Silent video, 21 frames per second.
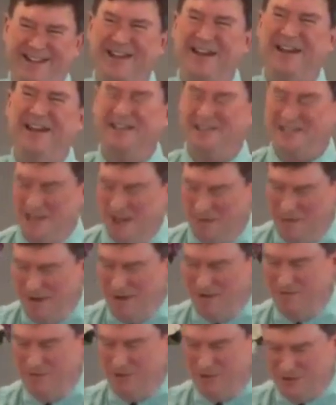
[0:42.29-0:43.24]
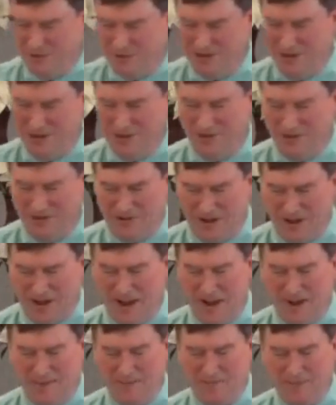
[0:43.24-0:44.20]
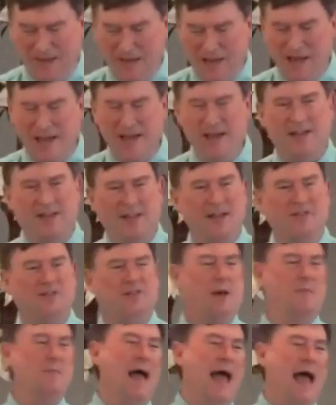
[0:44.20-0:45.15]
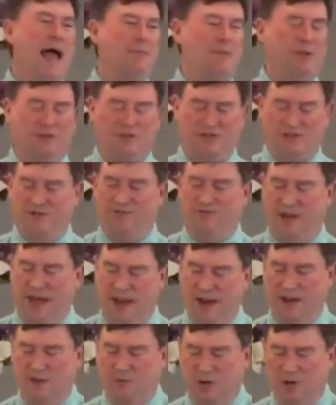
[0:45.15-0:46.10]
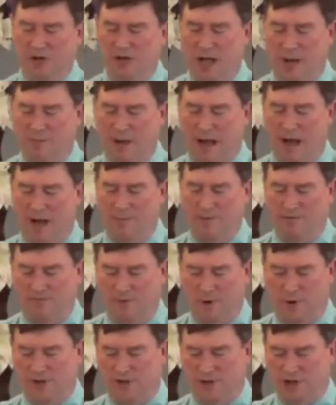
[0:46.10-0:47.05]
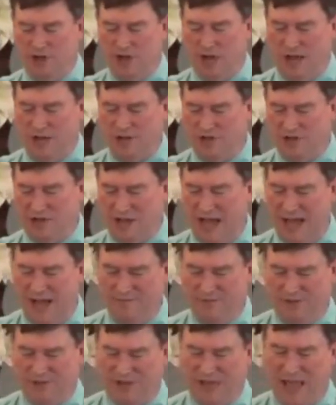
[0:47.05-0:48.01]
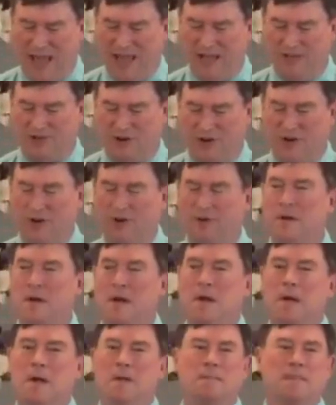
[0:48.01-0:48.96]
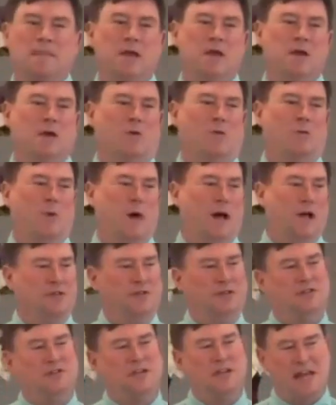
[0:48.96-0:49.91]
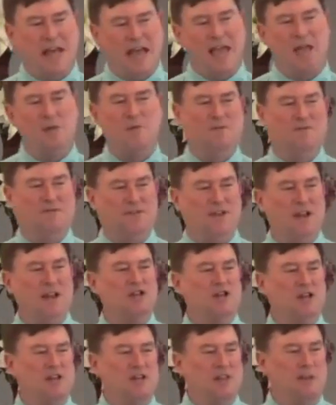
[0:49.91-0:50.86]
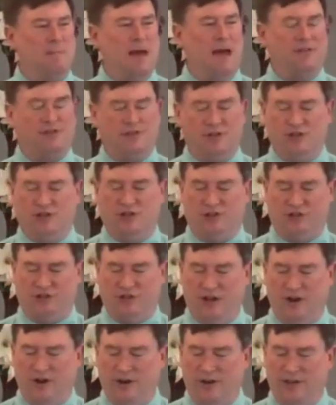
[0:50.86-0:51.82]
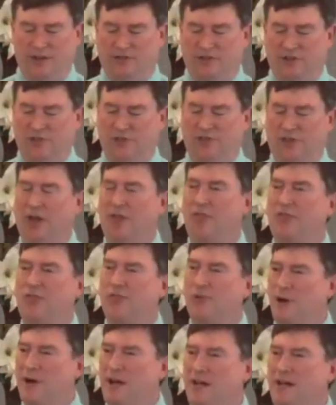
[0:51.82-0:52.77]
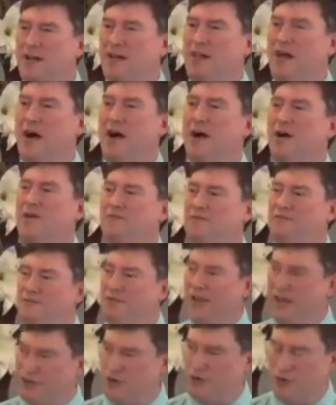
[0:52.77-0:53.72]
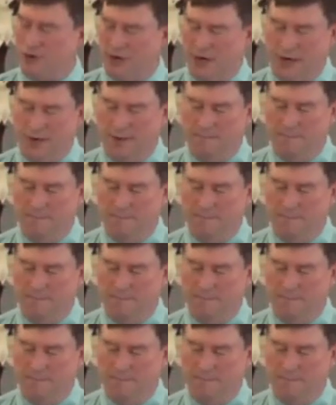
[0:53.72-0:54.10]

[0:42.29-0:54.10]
Some of you do, right? and then some hapless defendant would come out before the judge to have his case heard. Well, today we're finishing the message series, The Thrill of Victory.